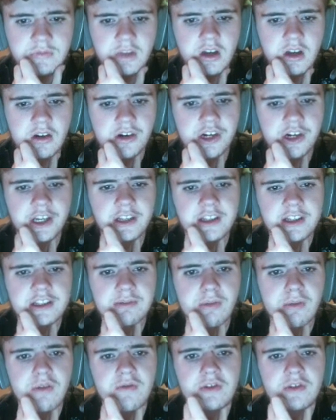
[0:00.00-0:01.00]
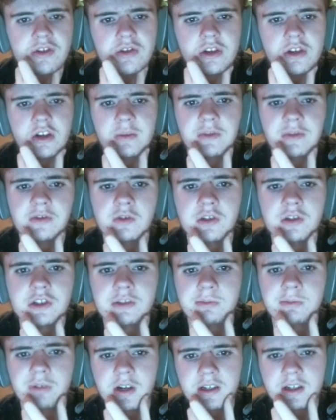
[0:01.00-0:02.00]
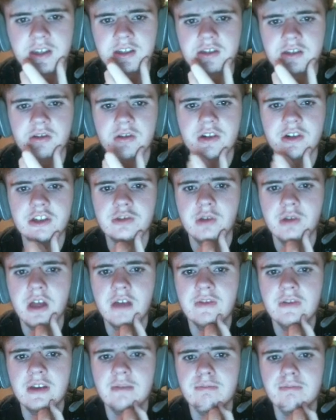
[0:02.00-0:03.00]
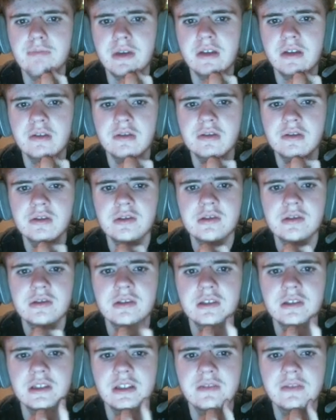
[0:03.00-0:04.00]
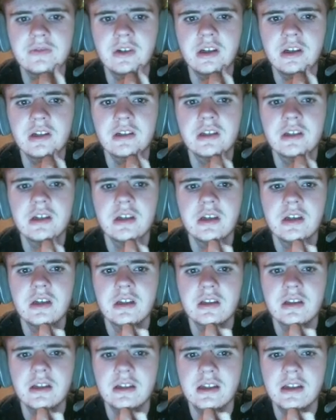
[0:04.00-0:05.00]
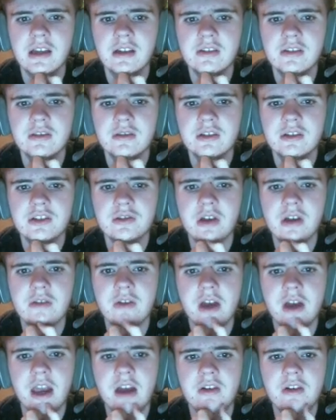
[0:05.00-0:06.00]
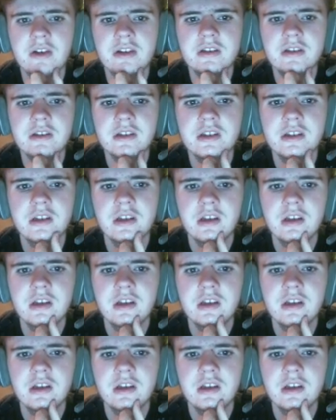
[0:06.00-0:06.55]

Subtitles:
Alright, let's move to the herbivores. Brachiosaurus will have a Bitterns default. Titanosaurus will have a Herons.